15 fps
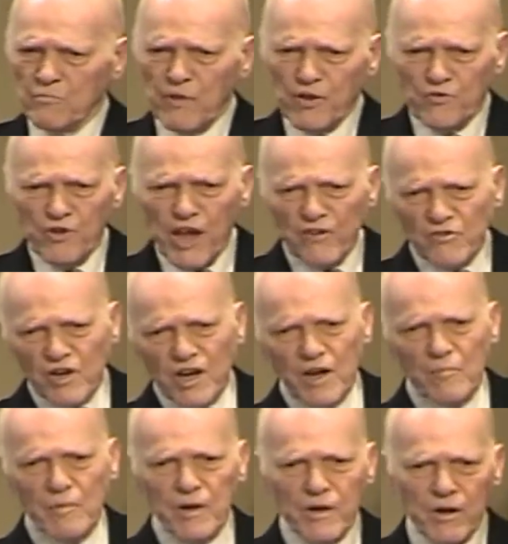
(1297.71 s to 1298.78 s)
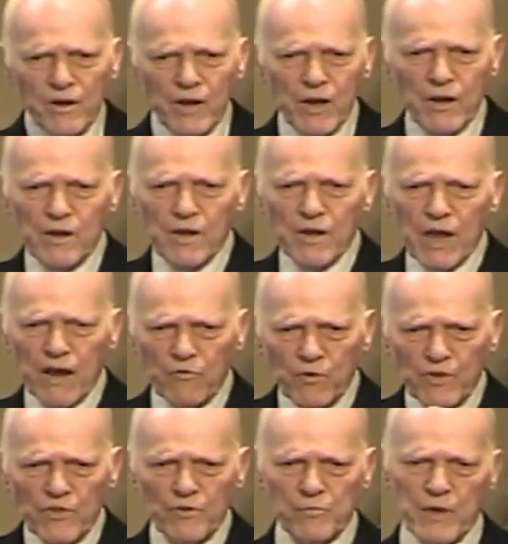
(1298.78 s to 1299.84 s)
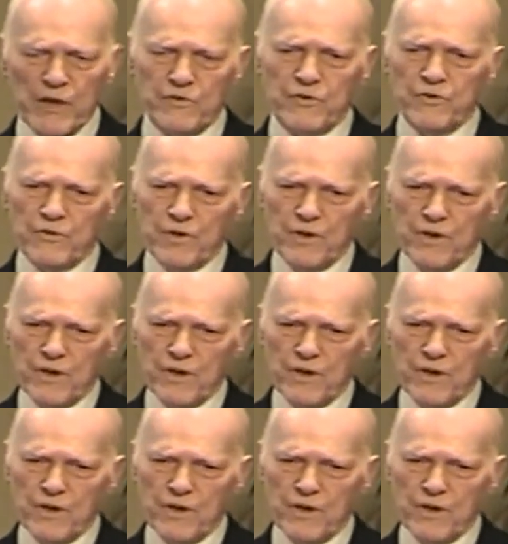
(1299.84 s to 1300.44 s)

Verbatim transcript: uh, change it a little bit here and there, every one of these places.